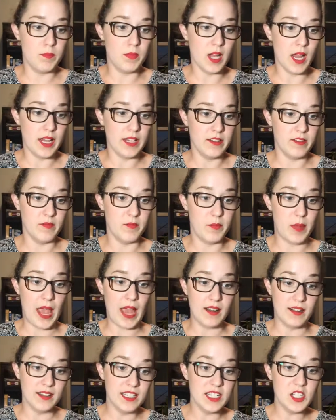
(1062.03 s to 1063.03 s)
kind of
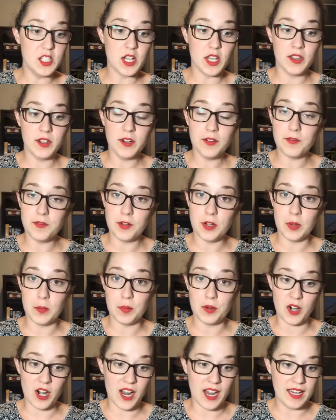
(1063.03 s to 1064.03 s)
battle each other for a
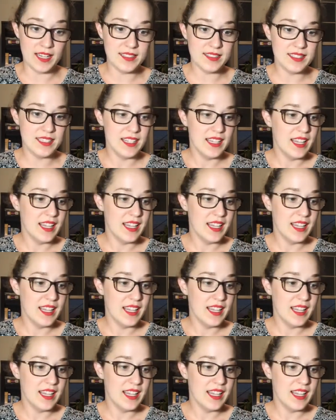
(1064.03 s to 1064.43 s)
prize,